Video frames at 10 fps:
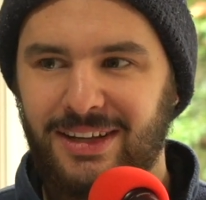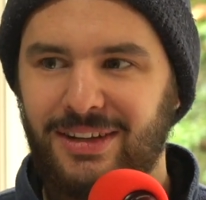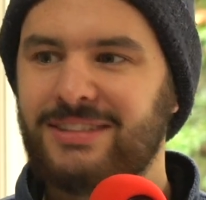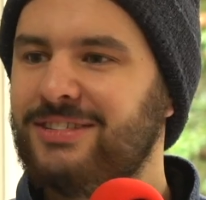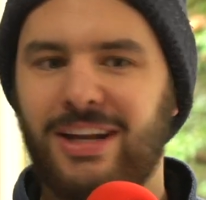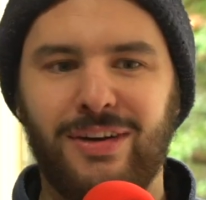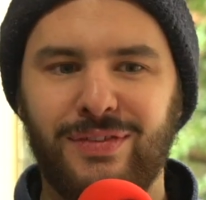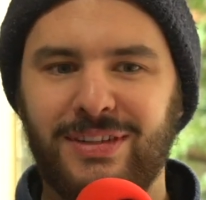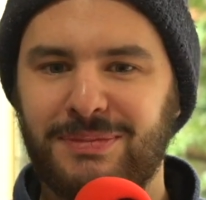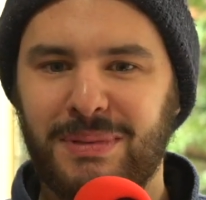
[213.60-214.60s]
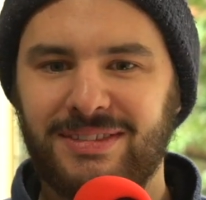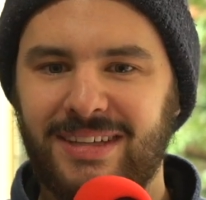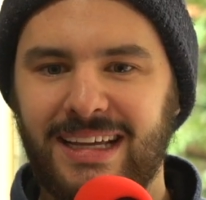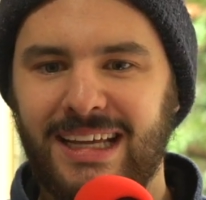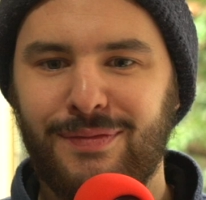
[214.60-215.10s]
Let's start off this by
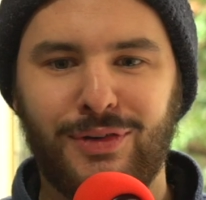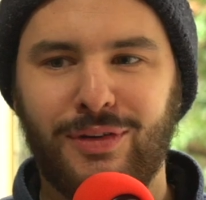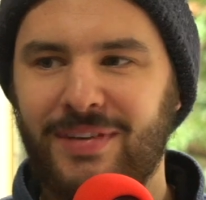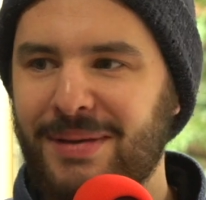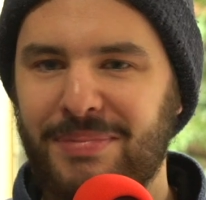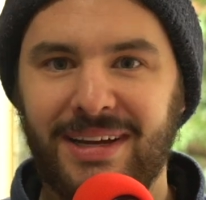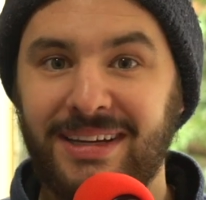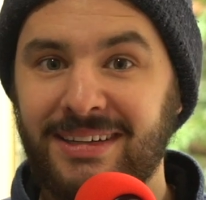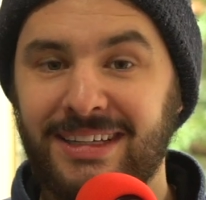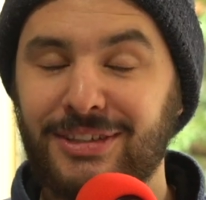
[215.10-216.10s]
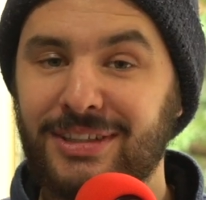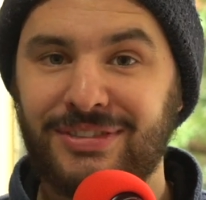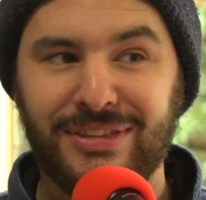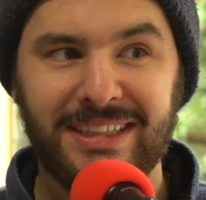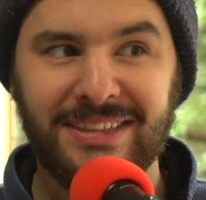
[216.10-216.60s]
saying if you're a vampire and you're
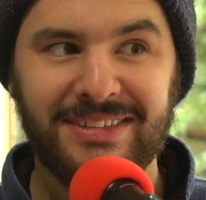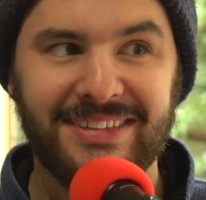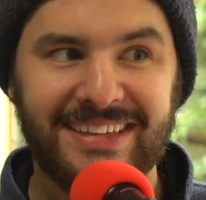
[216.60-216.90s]
listening,